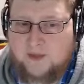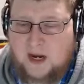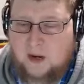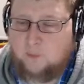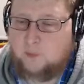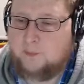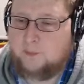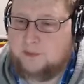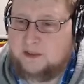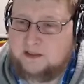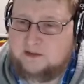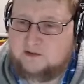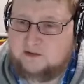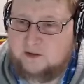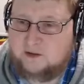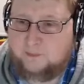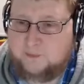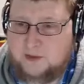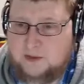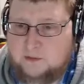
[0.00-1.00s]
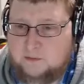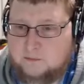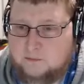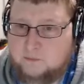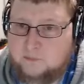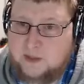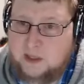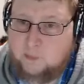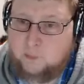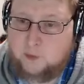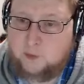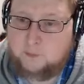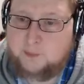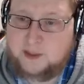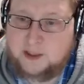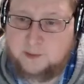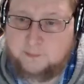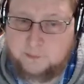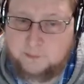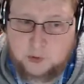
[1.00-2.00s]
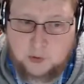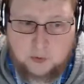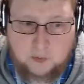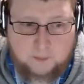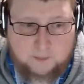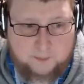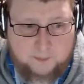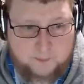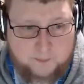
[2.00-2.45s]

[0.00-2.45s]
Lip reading: That would be something that would be a mule.